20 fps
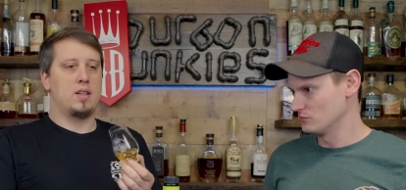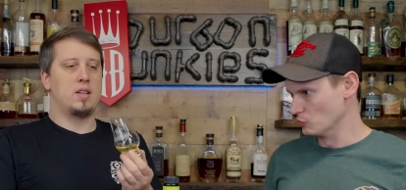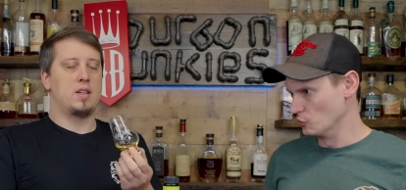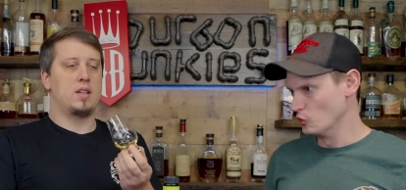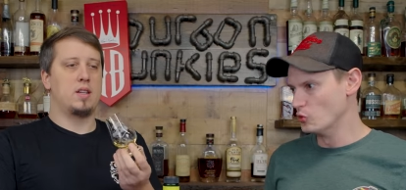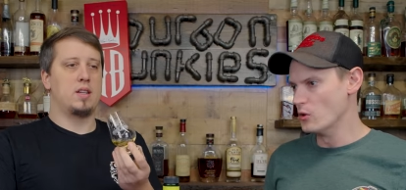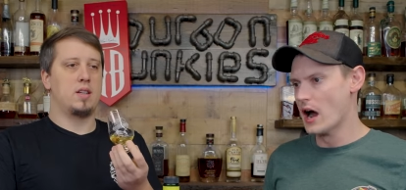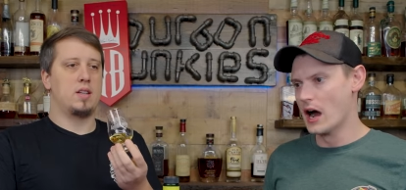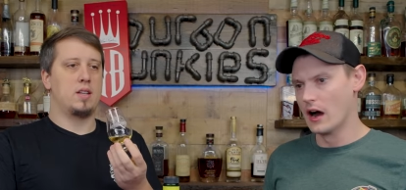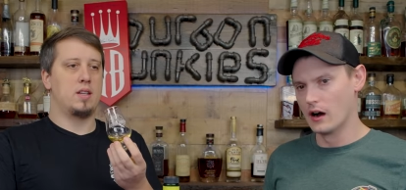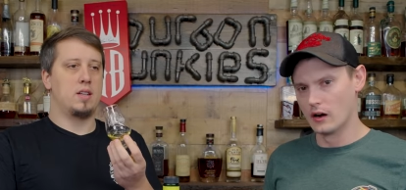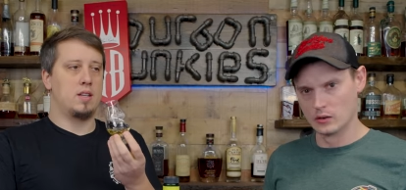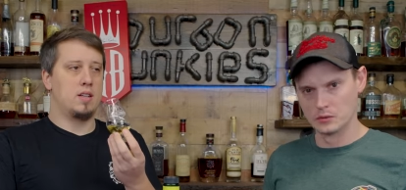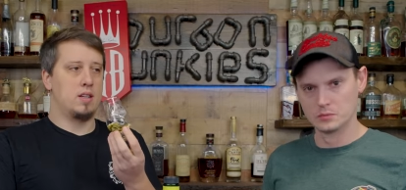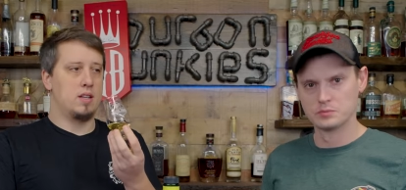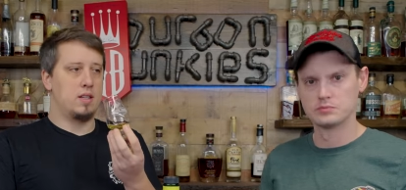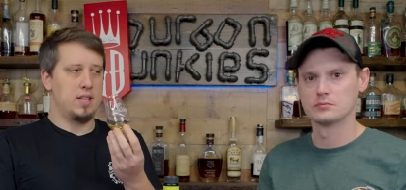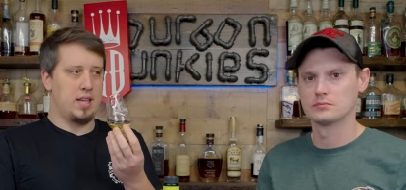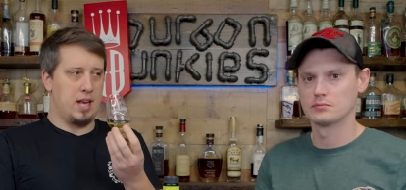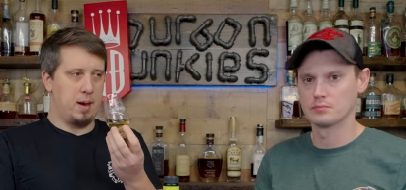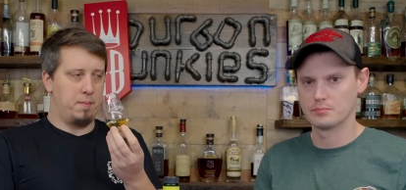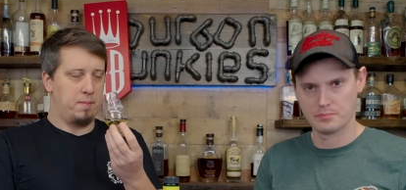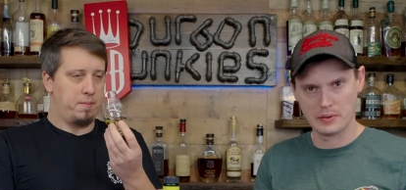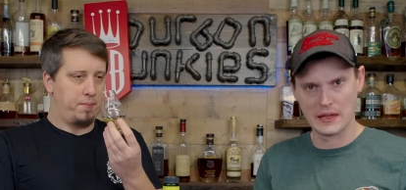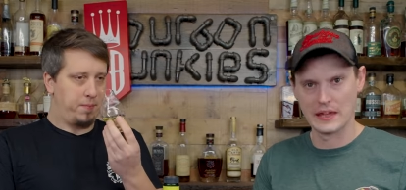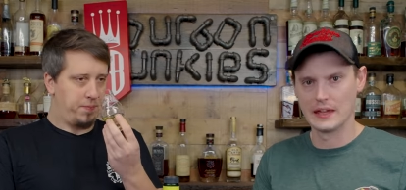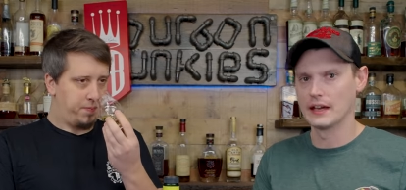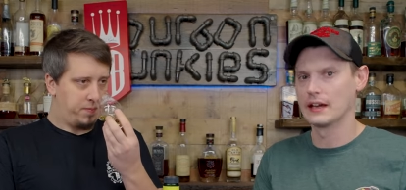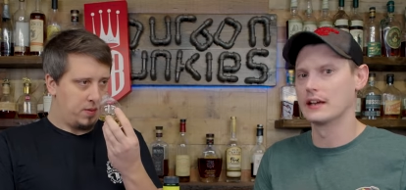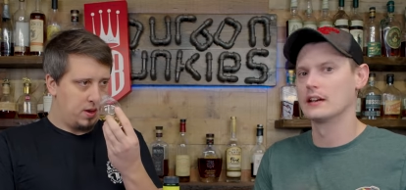Speaker 1: luau. Yep.
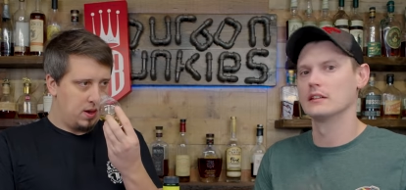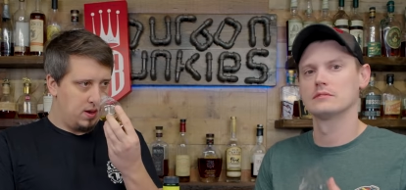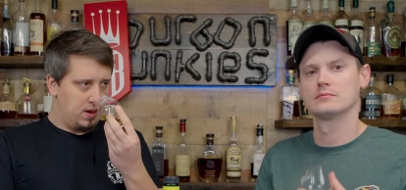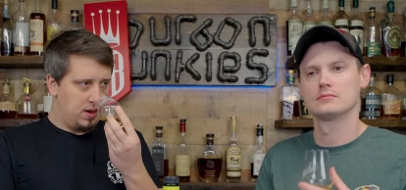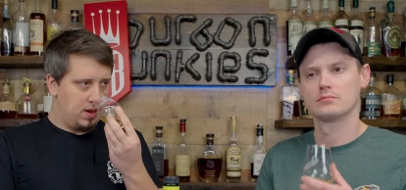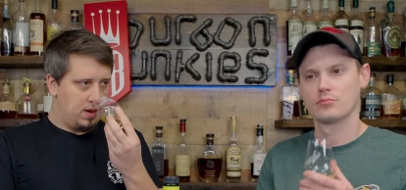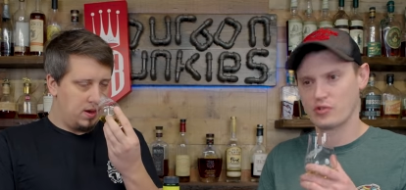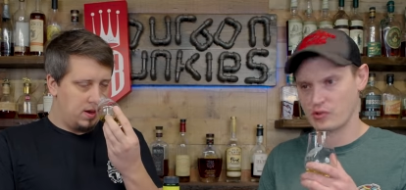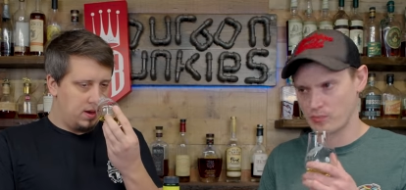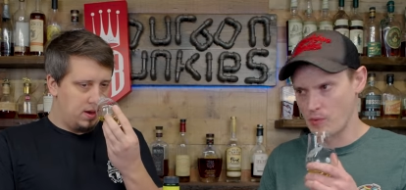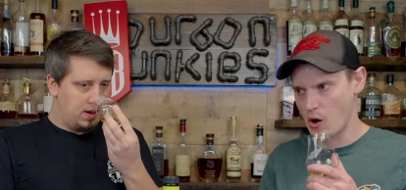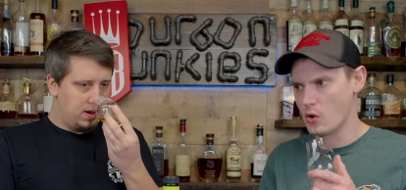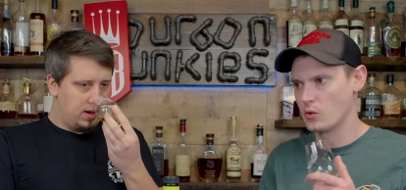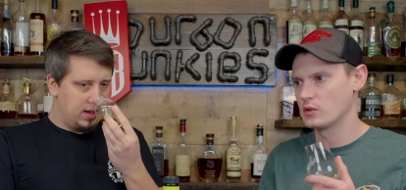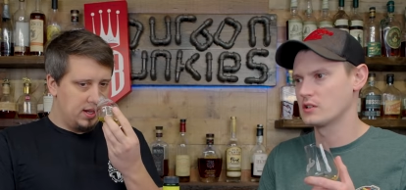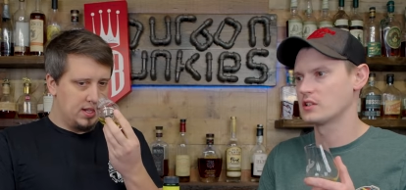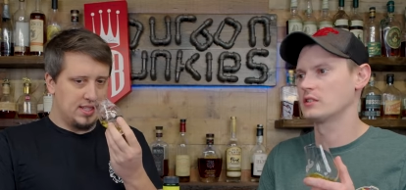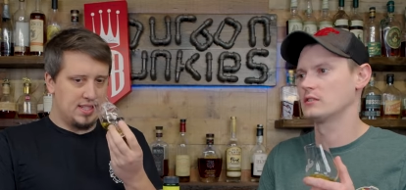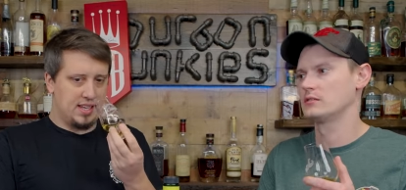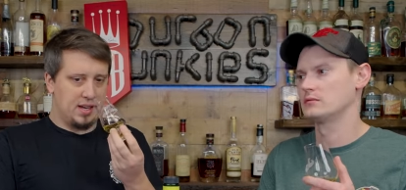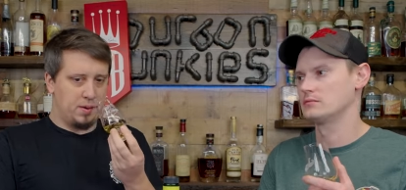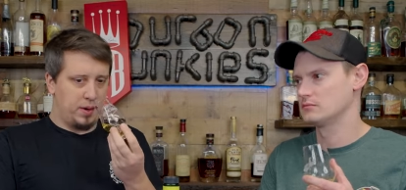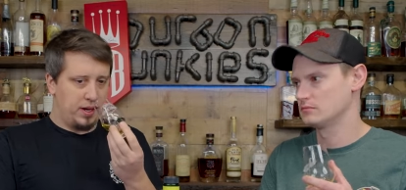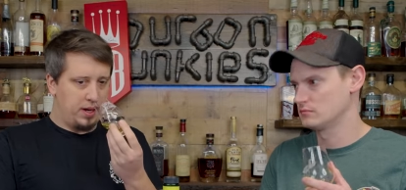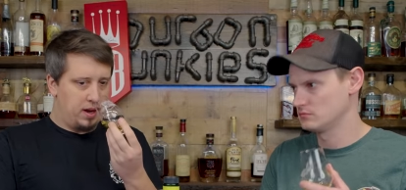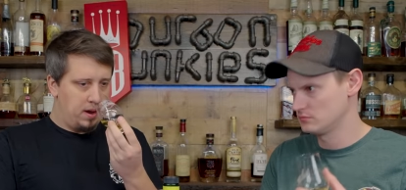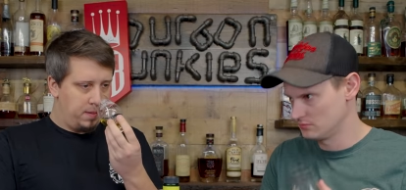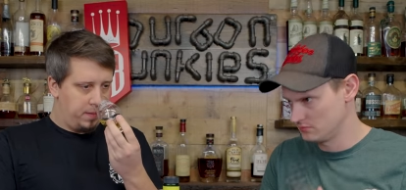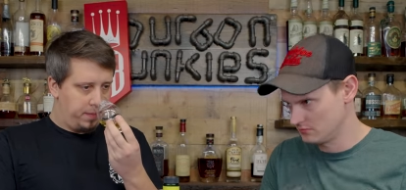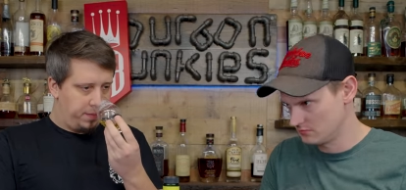Pig smoked.
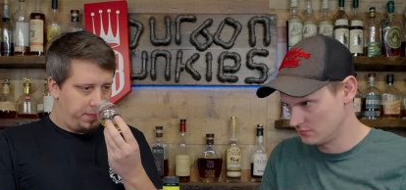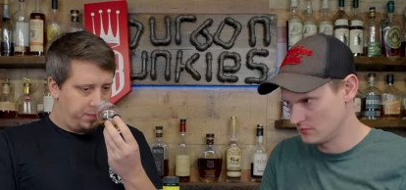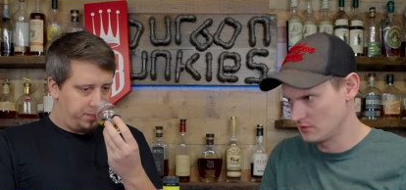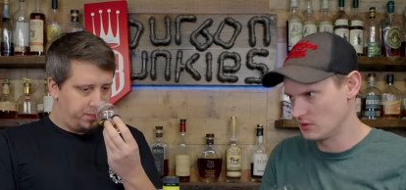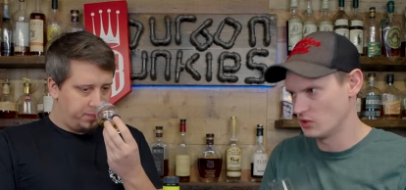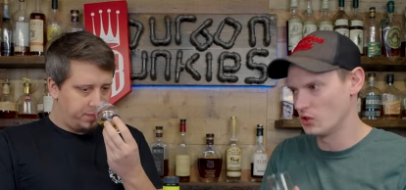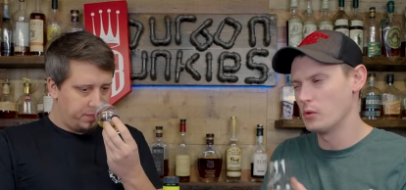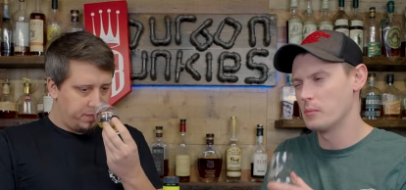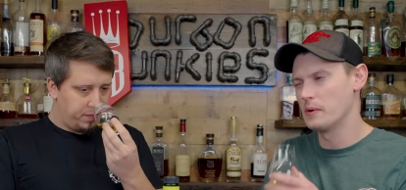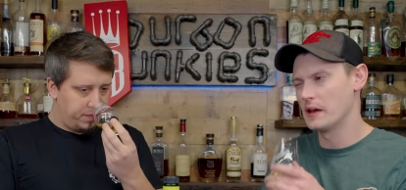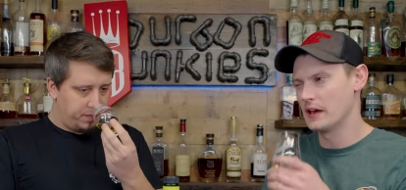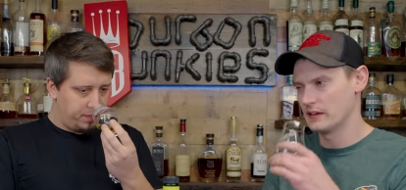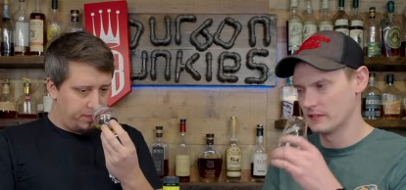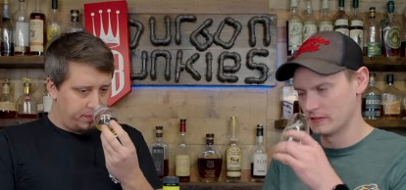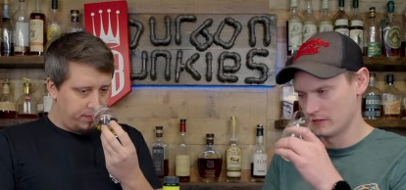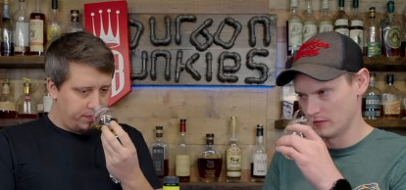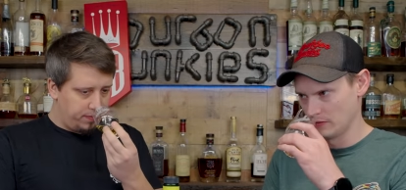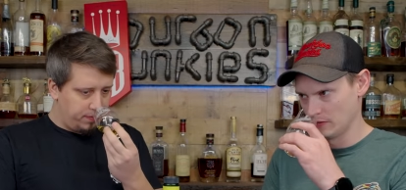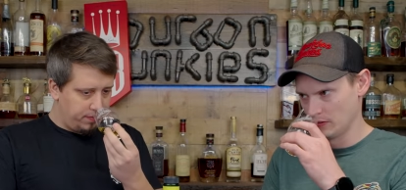Seaweed. A little bit.